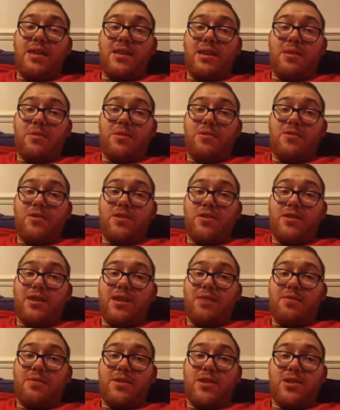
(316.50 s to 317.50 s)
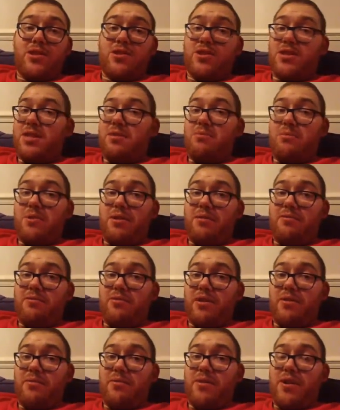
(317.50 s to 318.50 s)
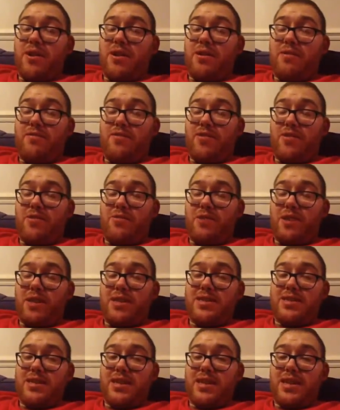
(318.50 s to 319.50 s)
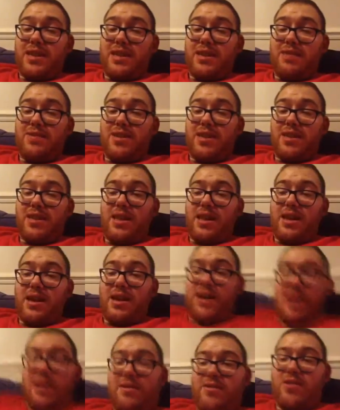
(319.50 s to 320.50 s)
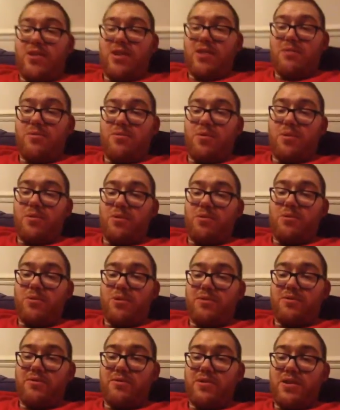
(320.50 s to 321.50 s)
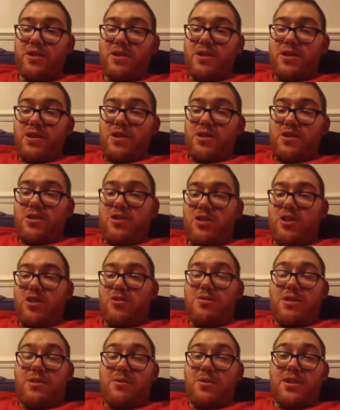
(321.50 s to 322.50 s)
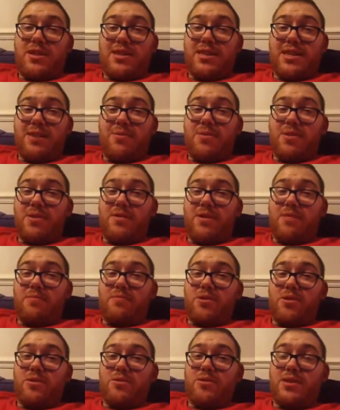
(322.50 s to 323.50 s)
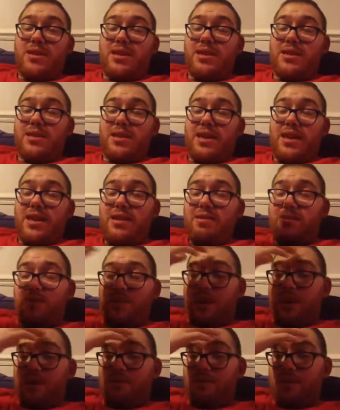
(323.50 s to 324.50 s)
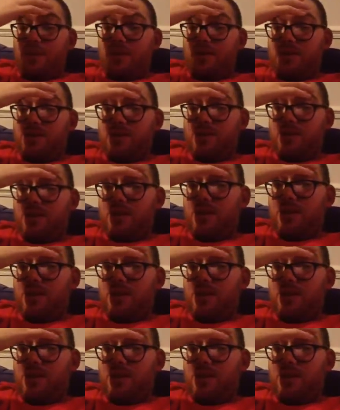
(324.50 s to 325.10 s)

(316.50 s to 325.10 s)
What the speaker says: they would have gone down with a clean win for Reigns and left it at that. And I thought they probably would have. They're not really wanting to get rid of Ambrose as a heel yet because,